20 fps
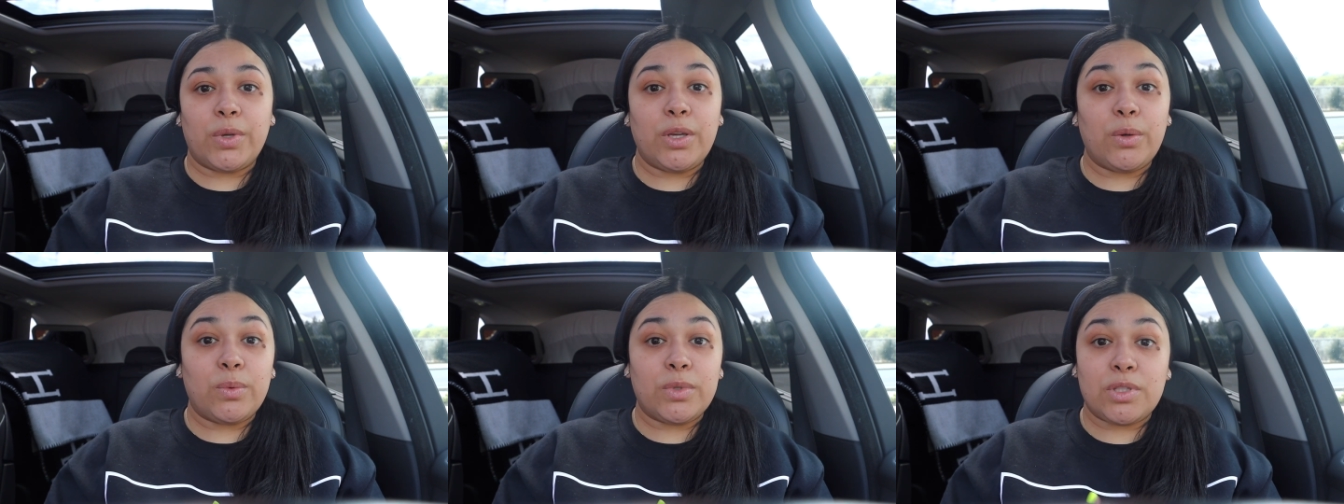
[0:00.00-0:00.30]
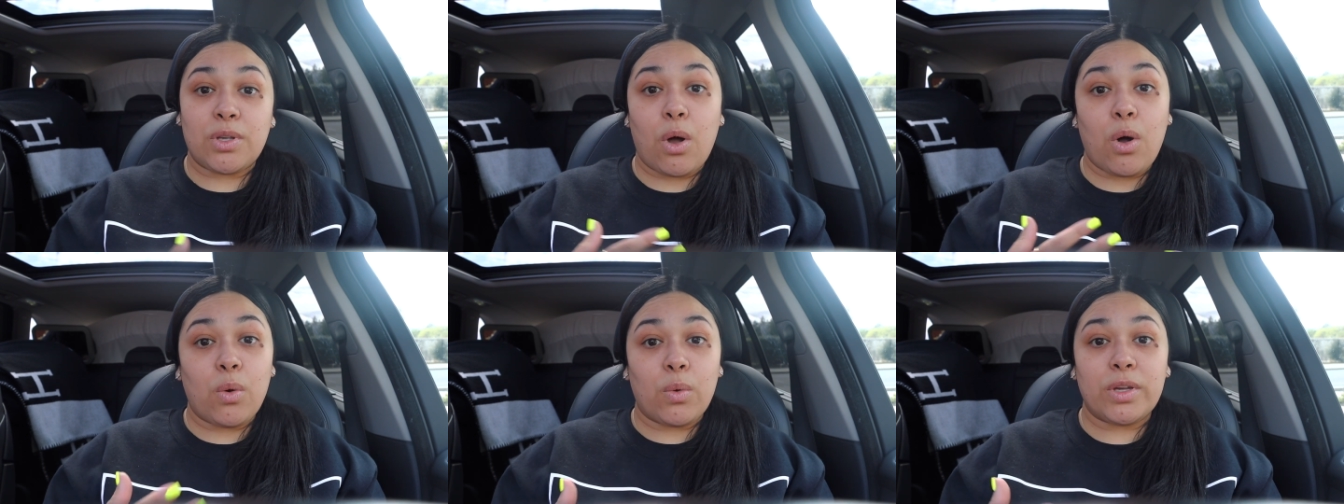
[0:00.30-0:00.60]
he
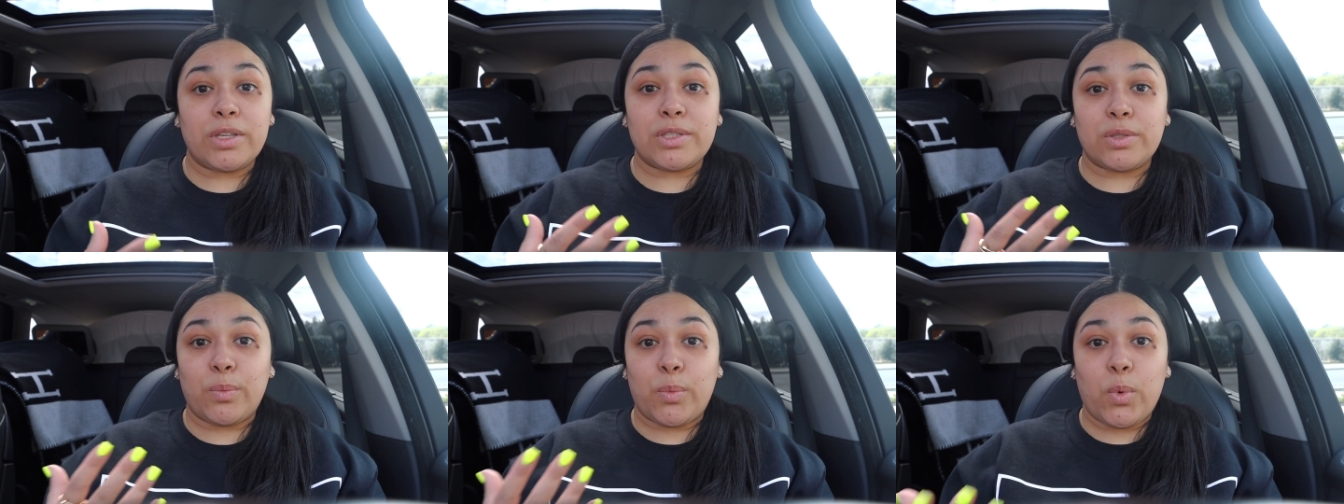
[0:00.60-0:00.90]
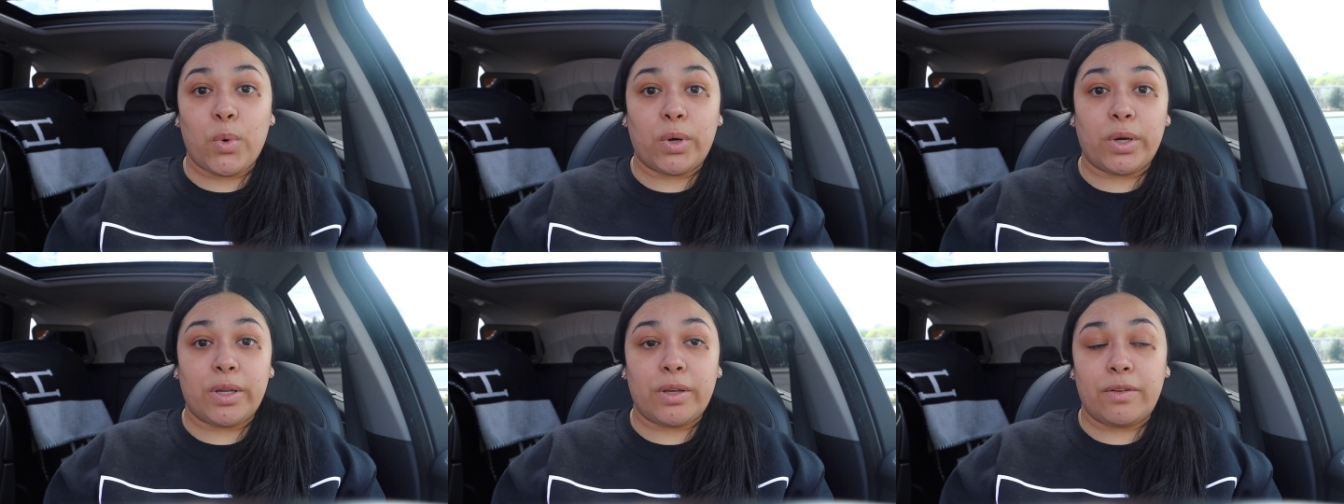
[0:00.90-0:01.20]
was always
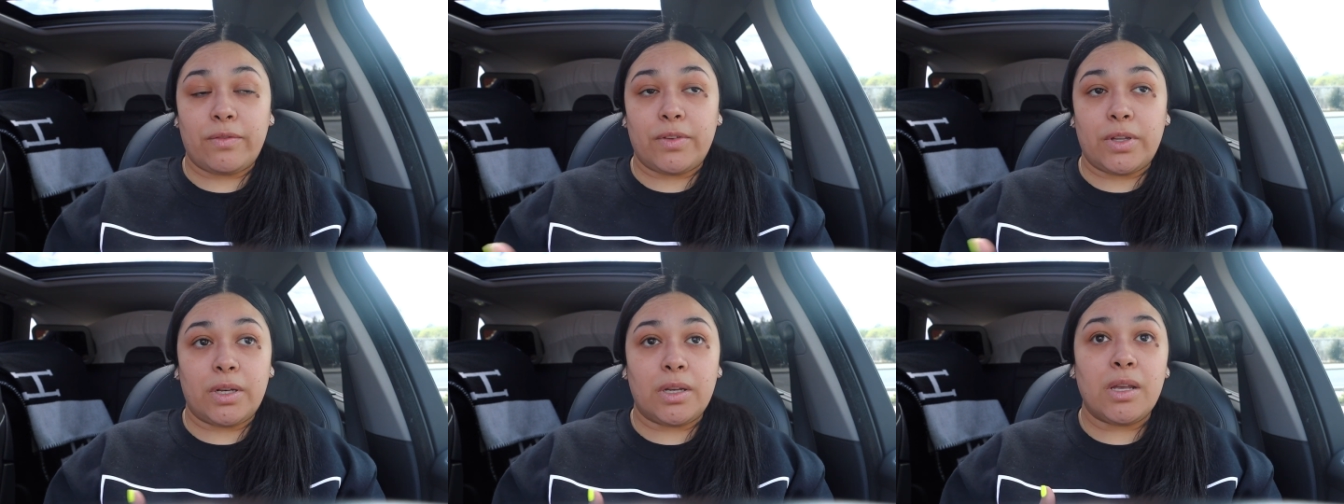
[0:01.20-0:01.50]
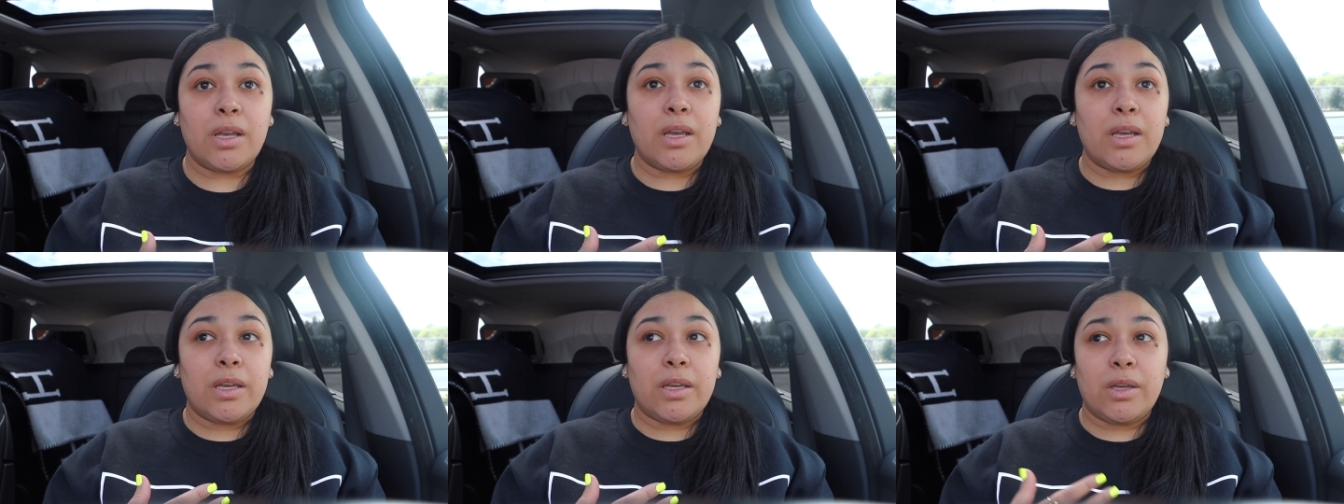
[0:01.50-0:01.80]
supportive, and
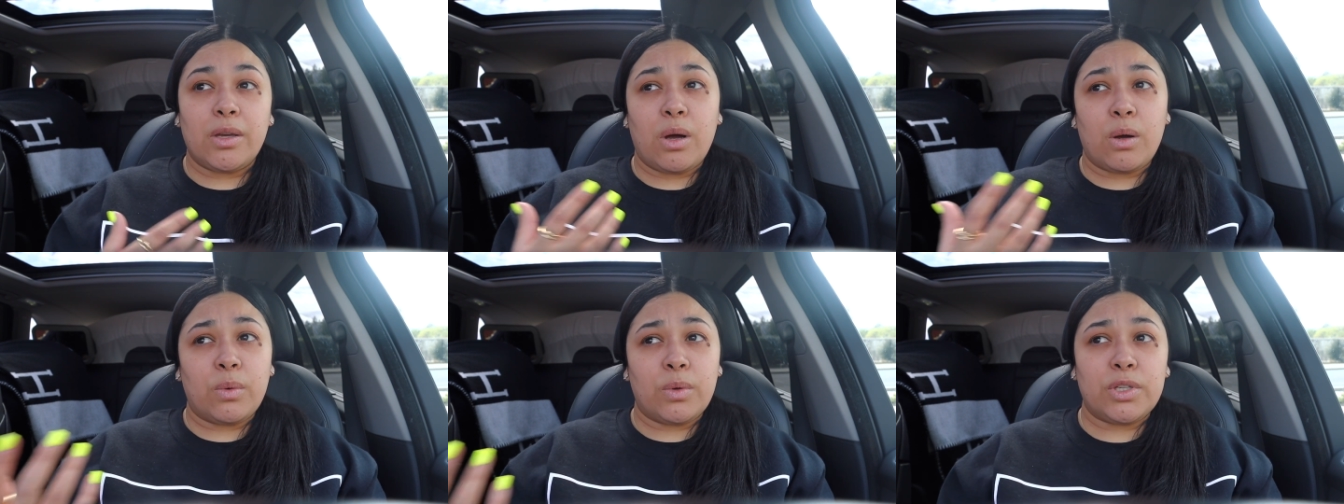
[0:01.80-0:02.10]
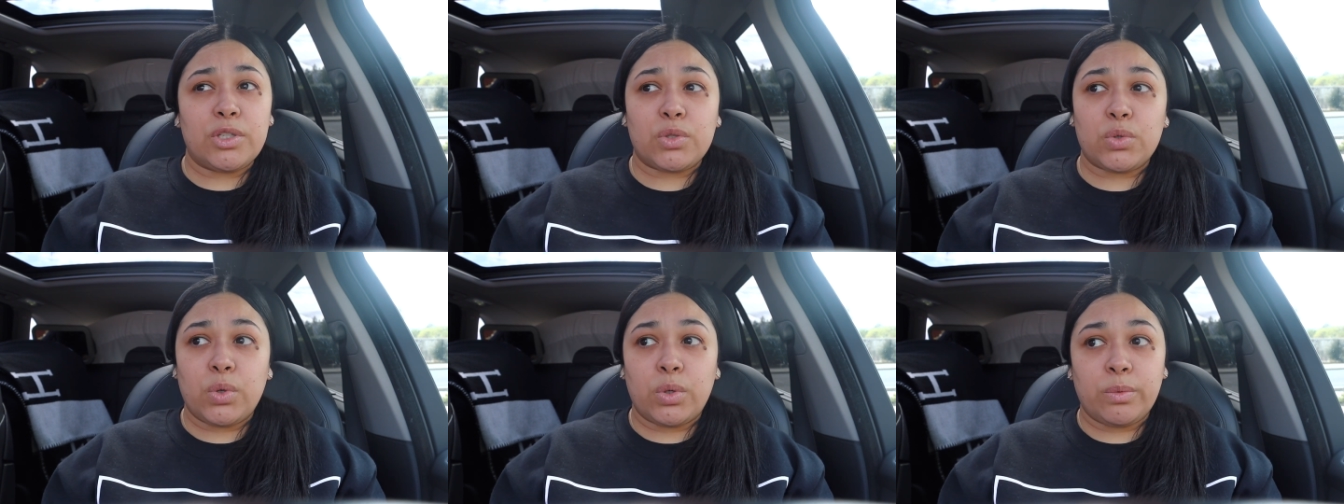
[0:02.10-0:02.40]
he
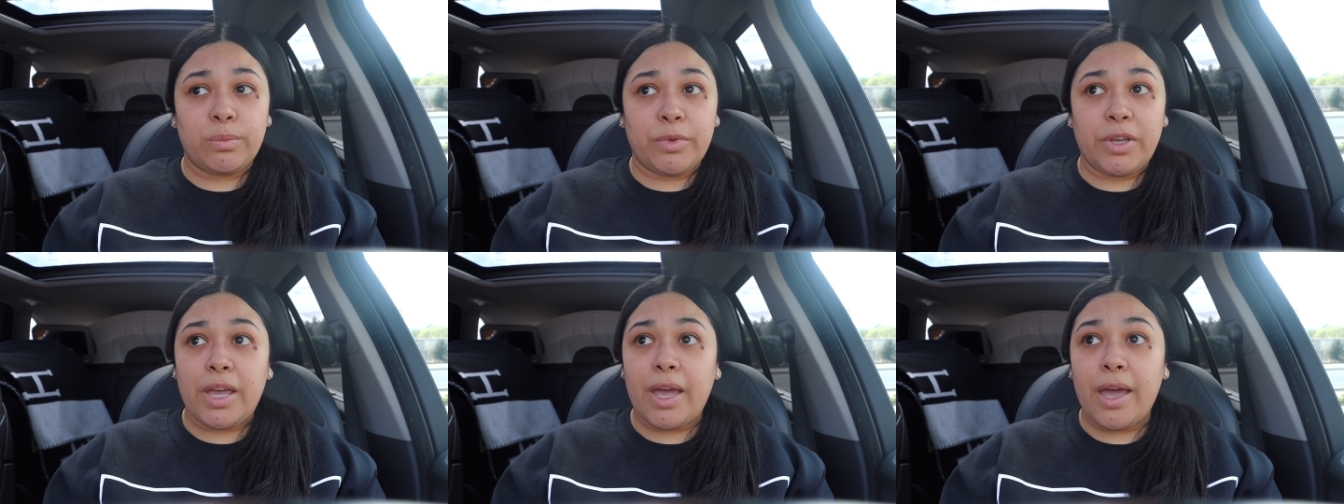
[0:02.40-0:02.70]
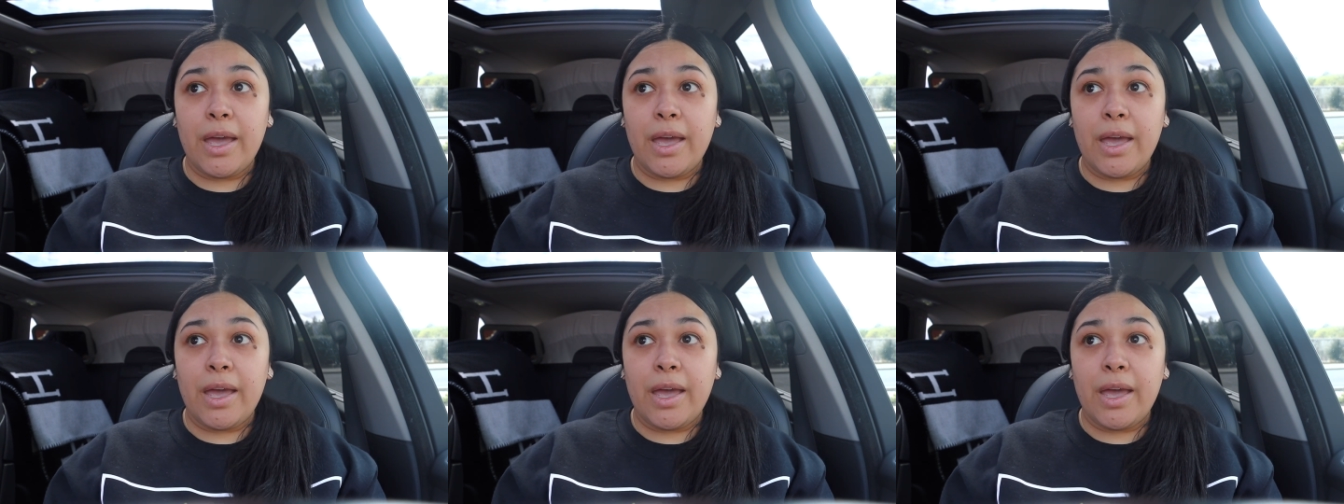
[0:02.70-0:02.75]
always told me,